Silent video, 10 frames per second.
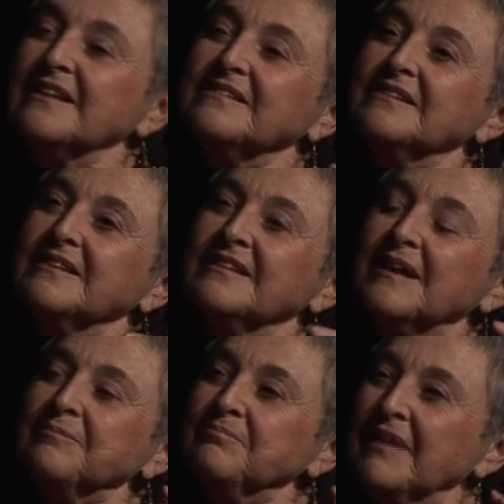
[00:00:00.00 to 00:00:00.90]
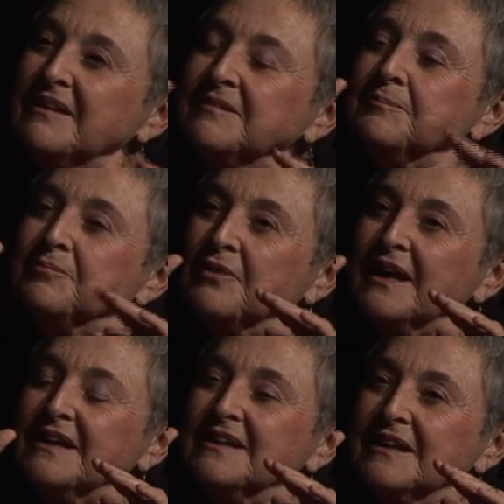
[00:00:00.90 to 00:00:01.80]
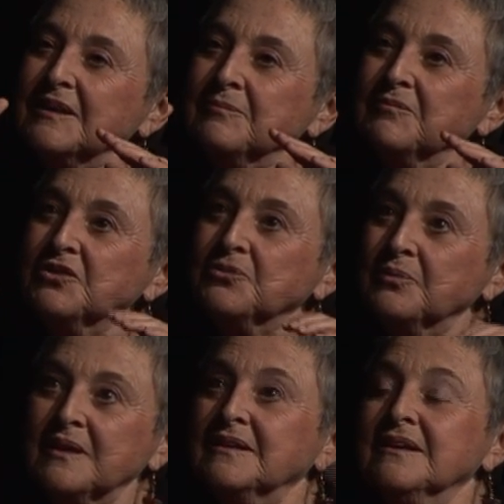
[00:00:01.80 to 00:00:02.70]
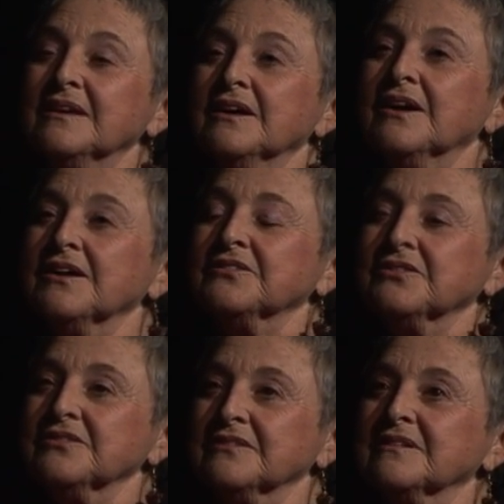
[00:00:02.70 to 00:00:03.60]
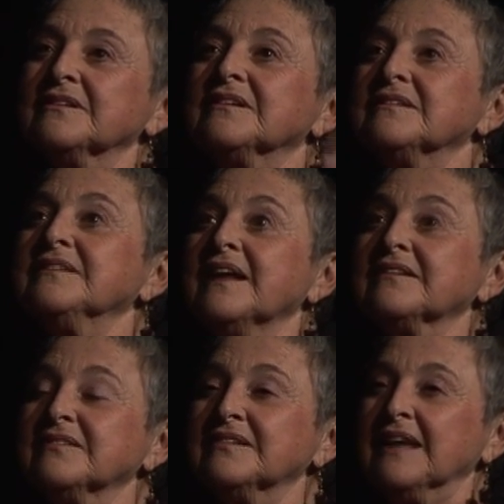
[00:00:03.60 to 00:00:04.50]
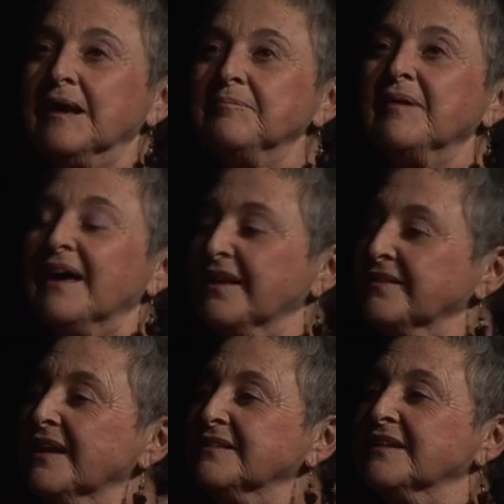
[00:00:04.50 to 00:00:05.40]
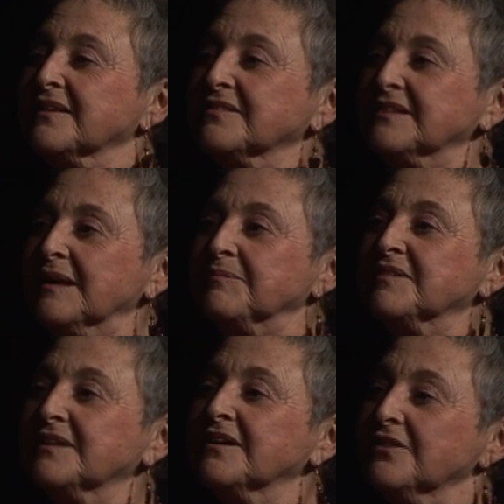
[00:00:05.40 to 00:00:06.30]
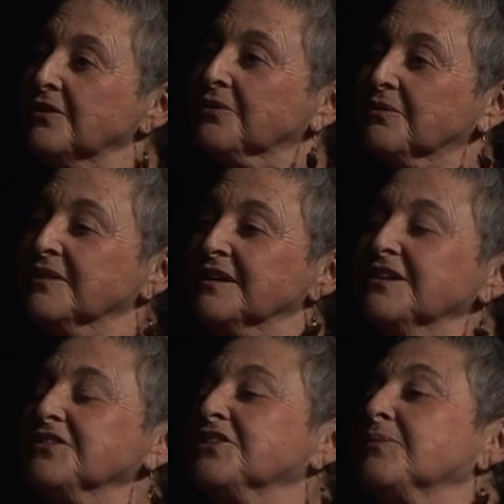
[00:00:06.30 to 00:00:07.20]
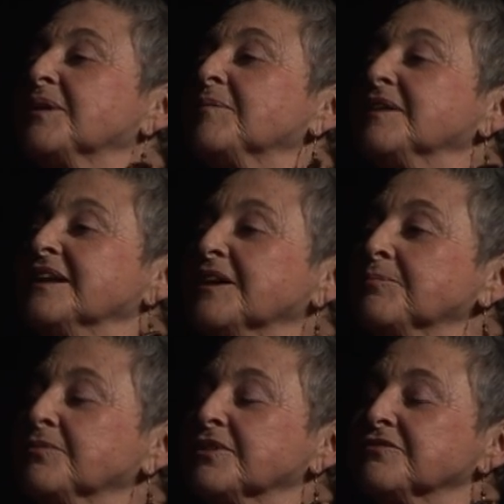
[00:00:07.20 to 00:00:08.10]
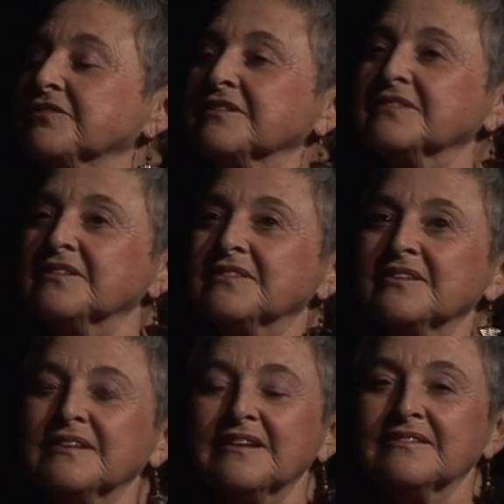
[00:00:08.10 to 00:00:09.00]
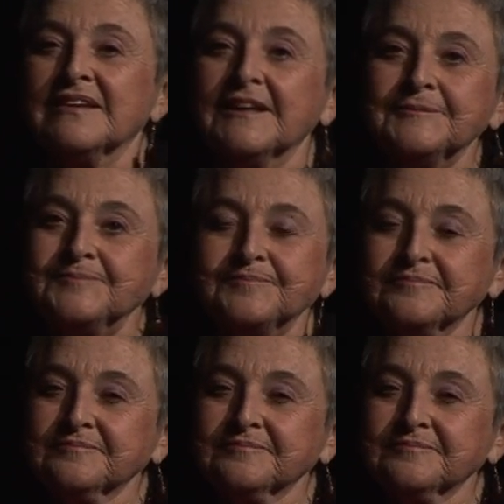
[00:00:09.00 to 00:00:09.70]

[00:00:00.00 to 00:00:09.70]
that makes a break in between a certain next step and that next step, and say, oh. So that when I'm in an airport, for instance, and they say,